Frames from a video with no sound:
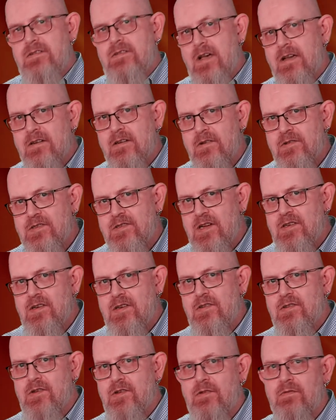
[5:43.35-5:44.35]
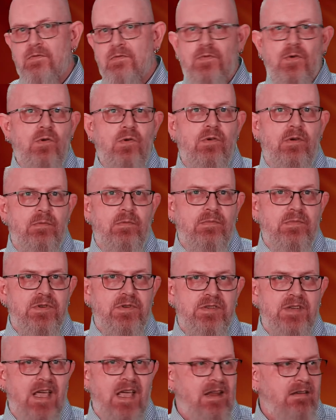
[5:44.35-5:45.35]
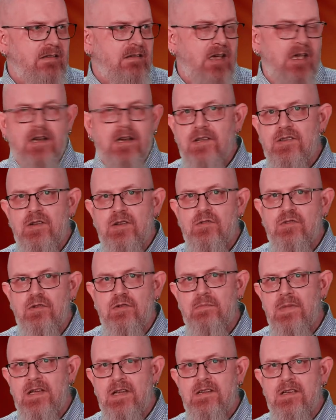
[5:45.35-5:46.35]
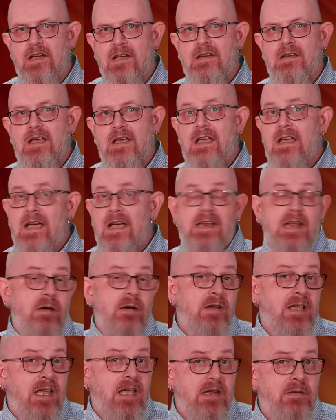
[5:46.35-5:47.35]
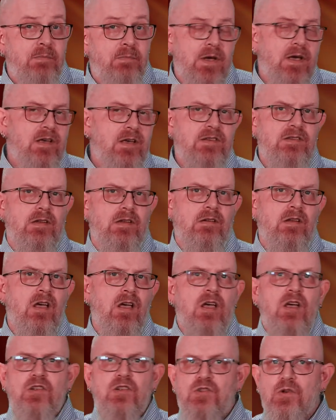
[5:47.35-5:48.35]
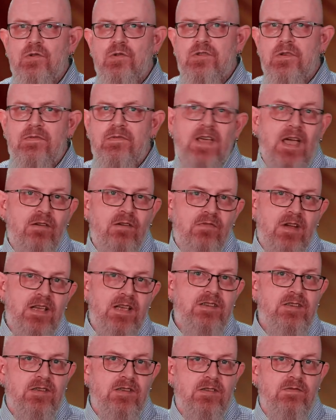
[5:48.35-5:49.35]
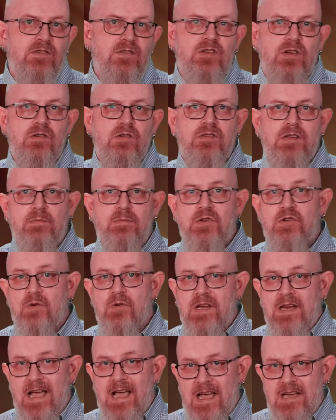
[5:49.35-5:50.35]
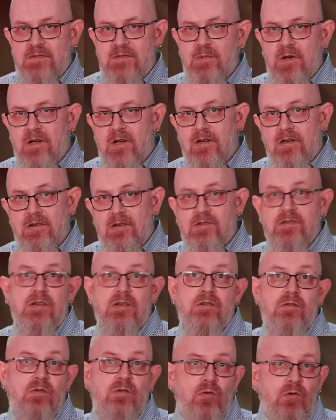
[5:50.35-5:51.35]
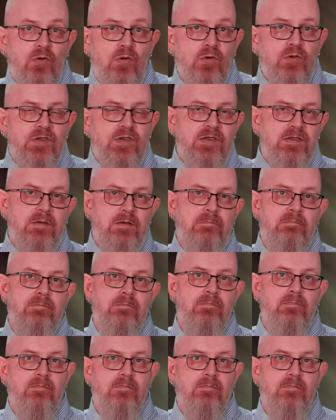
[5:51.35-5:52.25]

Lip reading: Diagnosticians on forums, in early social media, and now and again in person, talked of their reasons for choosing between Asperger's or autism.